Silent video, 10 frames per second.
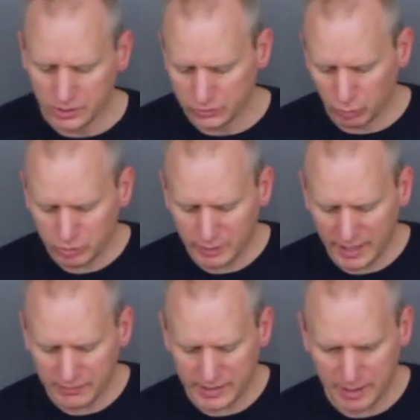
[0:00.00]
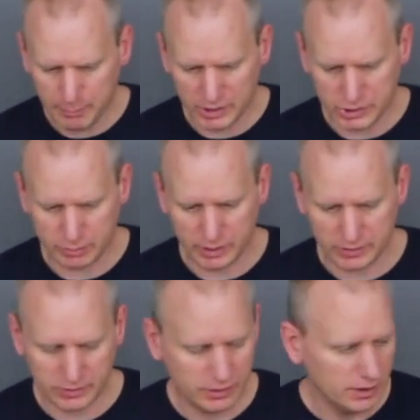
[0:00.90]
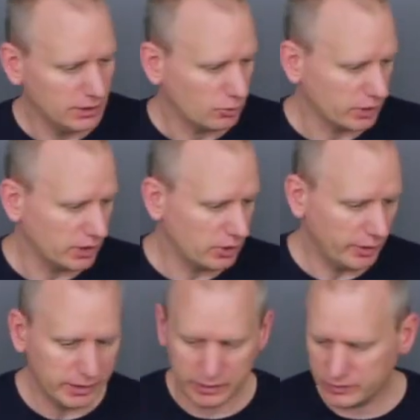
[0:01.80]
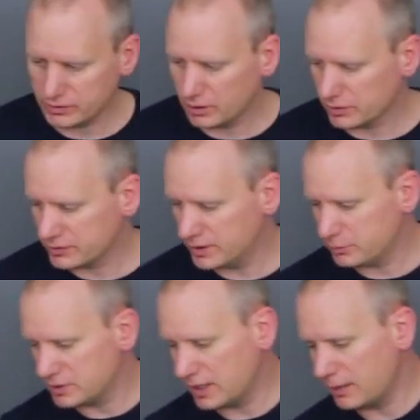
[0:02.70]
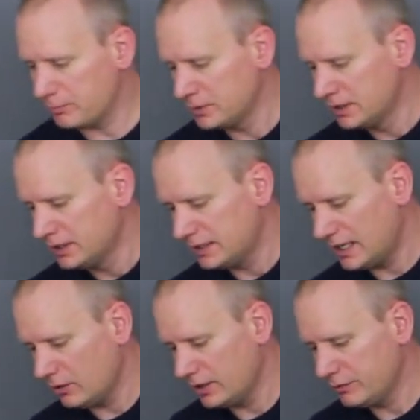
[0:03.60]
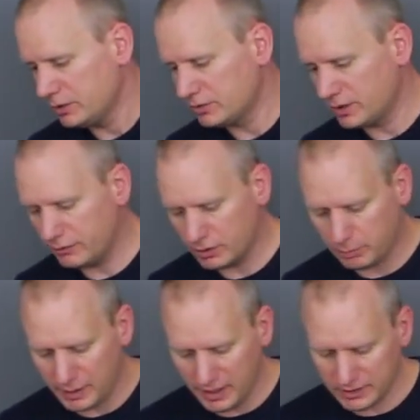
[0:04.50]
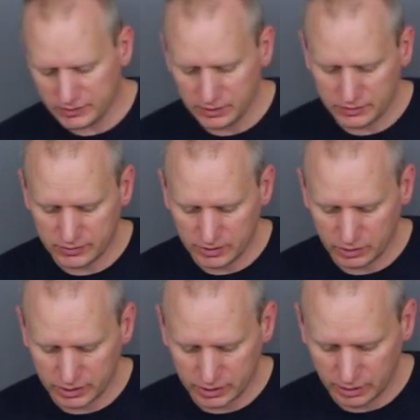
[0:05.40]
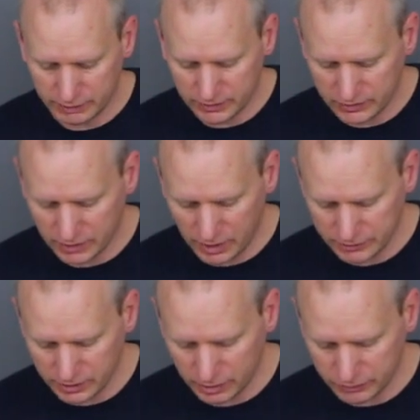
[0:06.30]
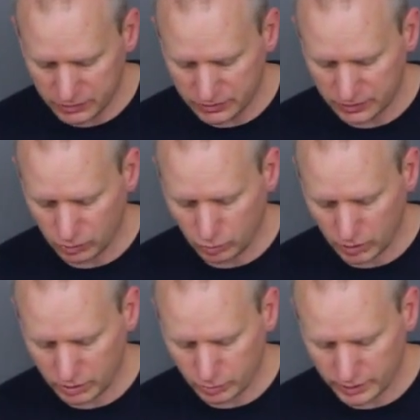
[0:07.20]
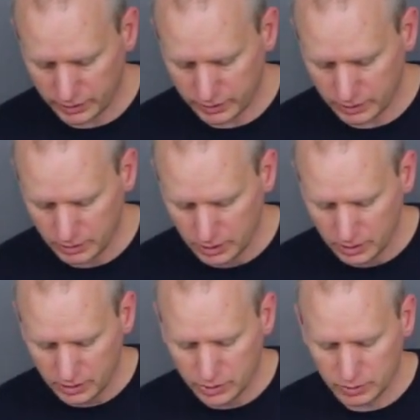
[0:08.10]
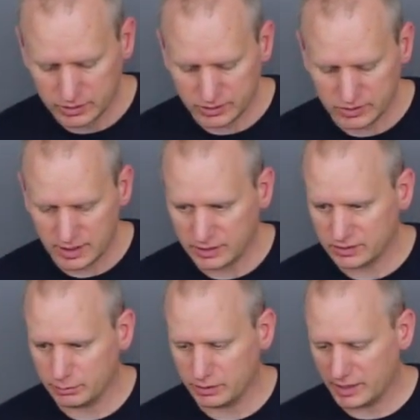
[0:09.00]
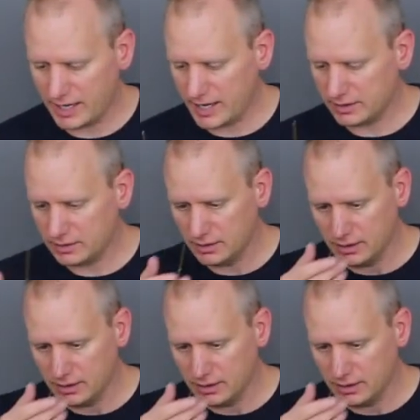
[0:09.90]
So once we have that measurement, we're going to go ahead and install our tip top. Now, if your epoxy is still good, if it's soft enough to still work with, you can just take some of that